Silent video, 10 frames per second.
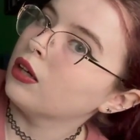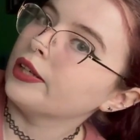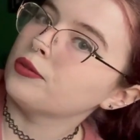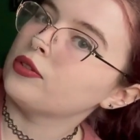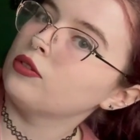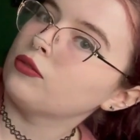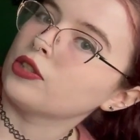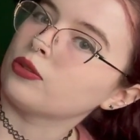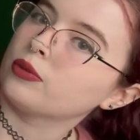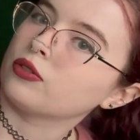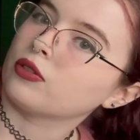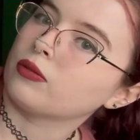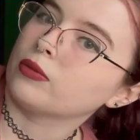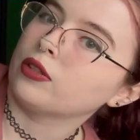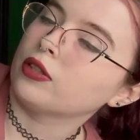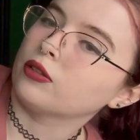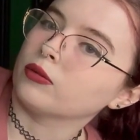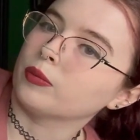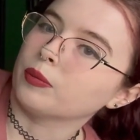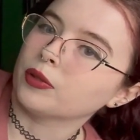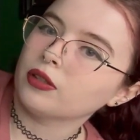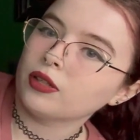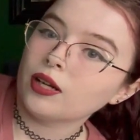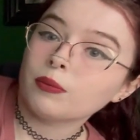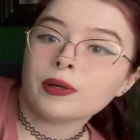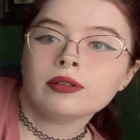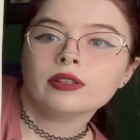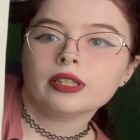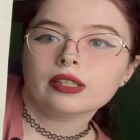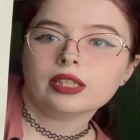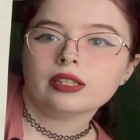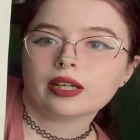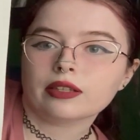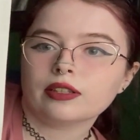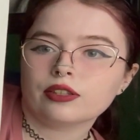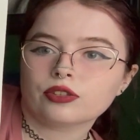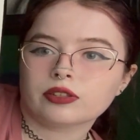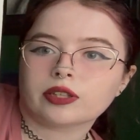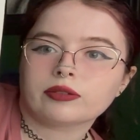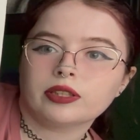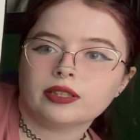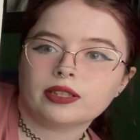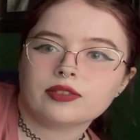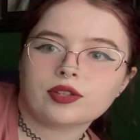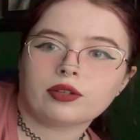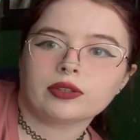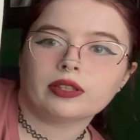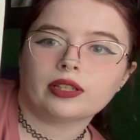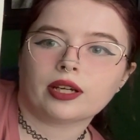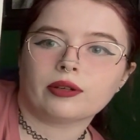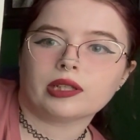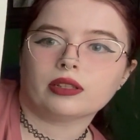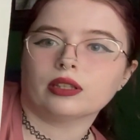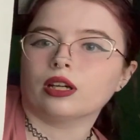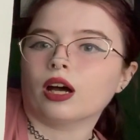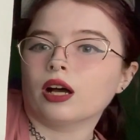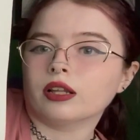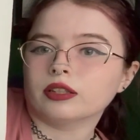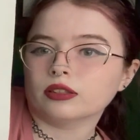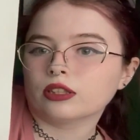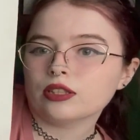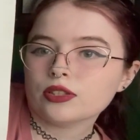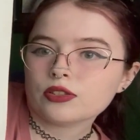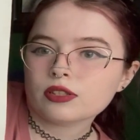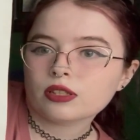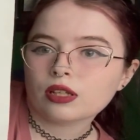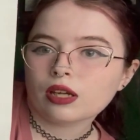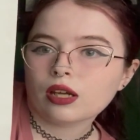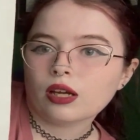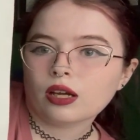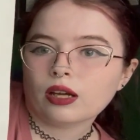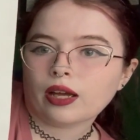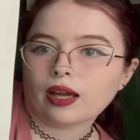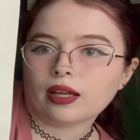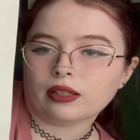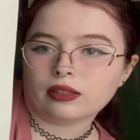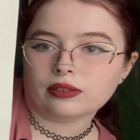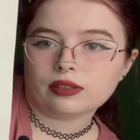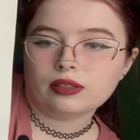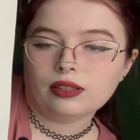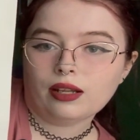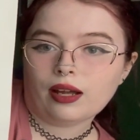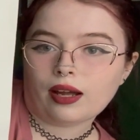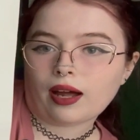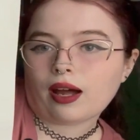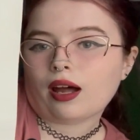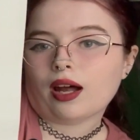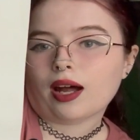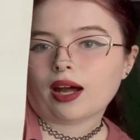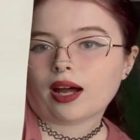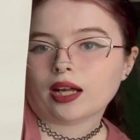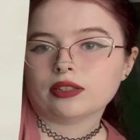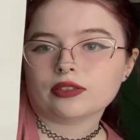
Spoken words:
it was either freshman or sophomore year, I don't remember. But I really like it. I think it turned out really nice. I really like how I did the colors. and I just